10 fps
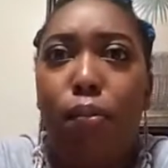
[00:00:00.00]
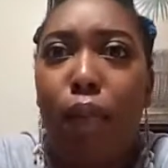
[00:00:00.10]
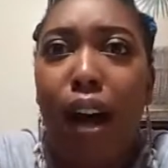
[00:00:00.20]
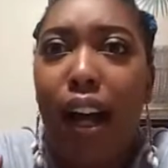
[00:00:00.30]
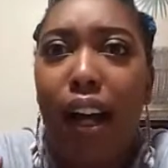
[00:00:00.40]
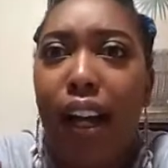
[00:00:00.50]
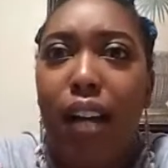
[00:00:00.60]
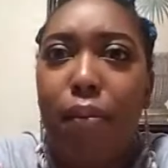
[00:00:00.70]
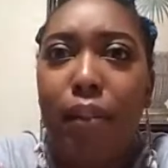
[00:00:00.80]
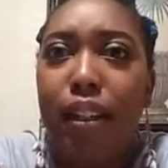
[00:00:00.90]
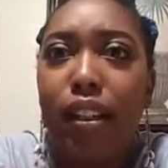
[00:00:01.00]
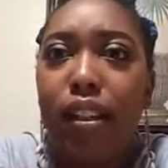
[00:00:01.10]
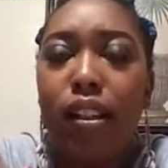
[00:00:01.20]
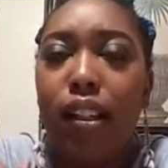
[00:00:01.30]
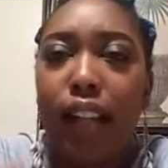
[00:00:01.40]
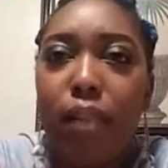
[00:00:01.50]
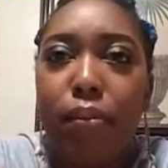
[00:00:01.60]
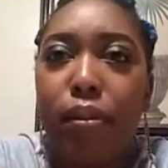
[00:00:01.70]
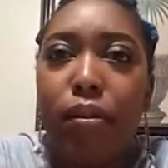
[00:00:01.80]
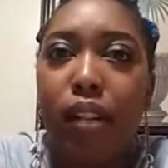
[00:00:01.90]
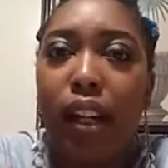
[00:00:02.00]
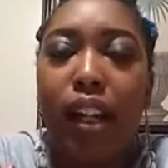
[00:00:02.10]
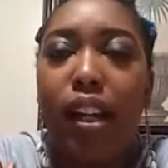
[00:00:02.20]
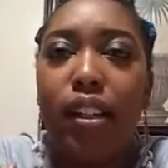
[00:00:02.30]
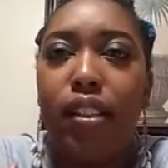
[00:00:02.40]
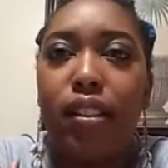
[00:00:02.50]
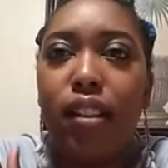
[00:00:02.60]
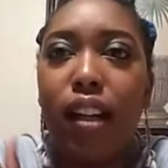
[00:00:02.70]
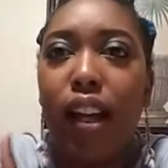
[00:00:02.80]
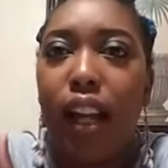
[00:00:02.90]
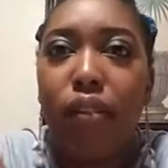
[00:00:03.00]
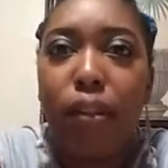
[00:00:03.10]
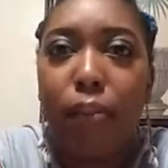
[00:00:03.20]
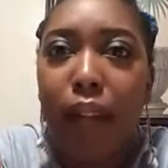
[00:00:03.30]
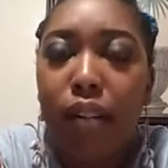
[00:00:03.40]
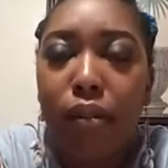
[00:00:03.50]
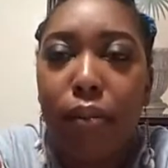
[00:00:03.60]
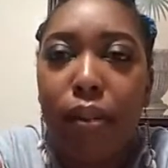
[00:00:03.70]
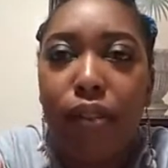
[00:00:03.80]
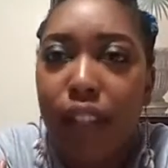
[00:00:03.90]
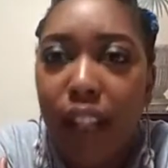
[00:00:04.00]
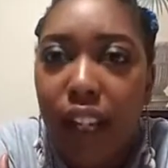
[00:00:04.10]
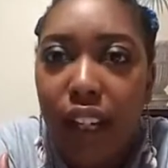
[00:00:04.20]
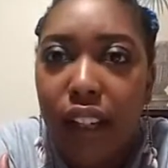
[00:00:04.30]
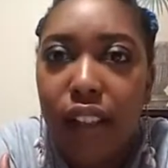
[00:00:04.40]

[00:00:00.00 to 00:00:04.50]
why I gotta be labeled as an angry black woman for that?